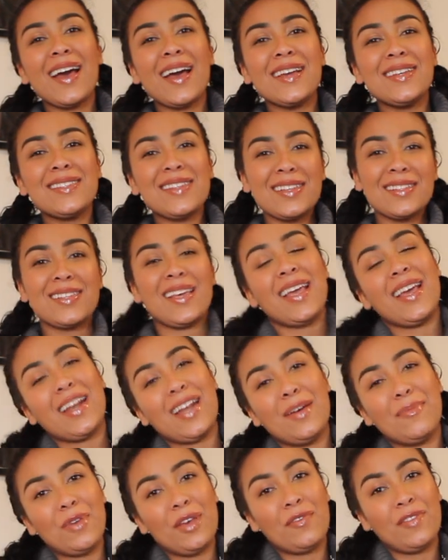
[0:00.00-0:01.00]
guys, it's
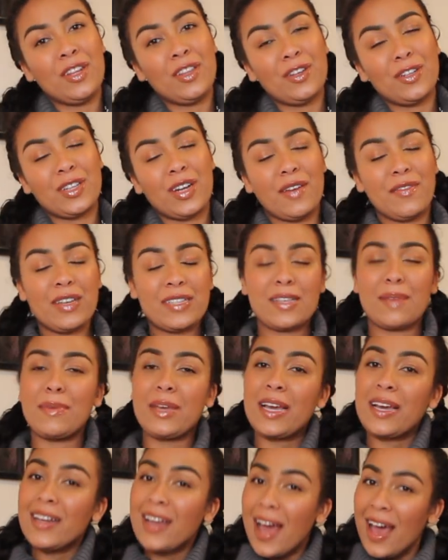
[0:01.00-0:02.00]
Anna. Bienvenido otra vez a mi
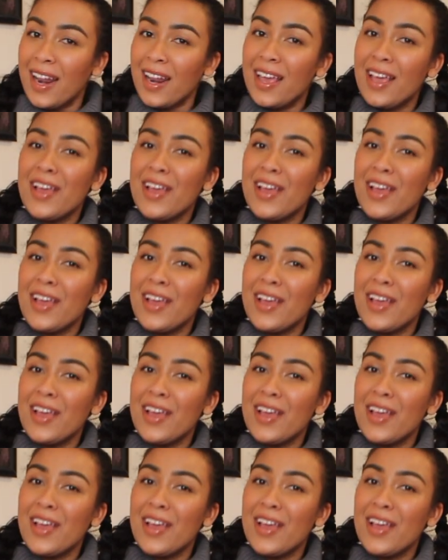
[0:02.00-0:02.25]
canal.